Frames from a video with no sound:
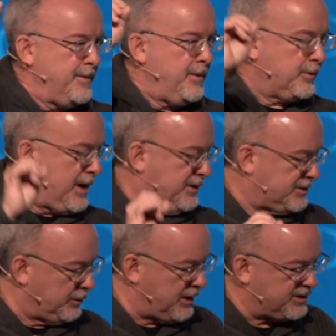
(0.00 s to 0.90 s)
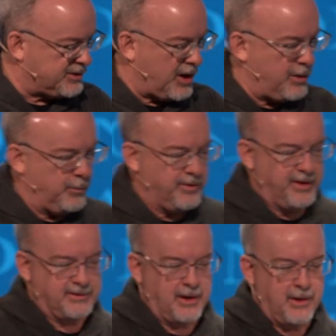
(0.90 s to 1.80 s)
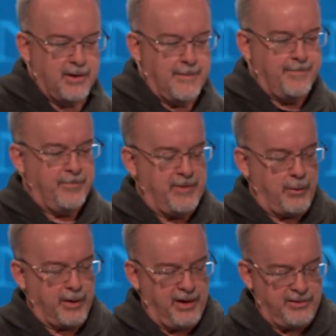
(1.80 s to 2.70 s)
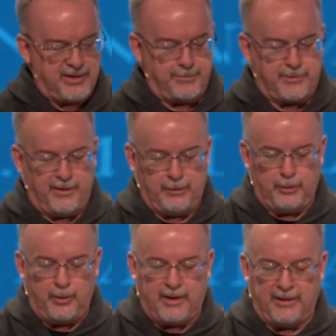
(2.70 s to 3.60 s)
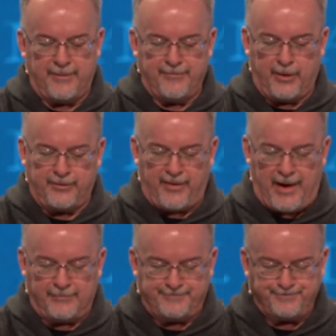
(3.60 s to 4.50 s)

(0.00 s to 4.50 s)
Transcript: Okay, so let's start with this. Now we're going to jump to Luke 11, verse 5.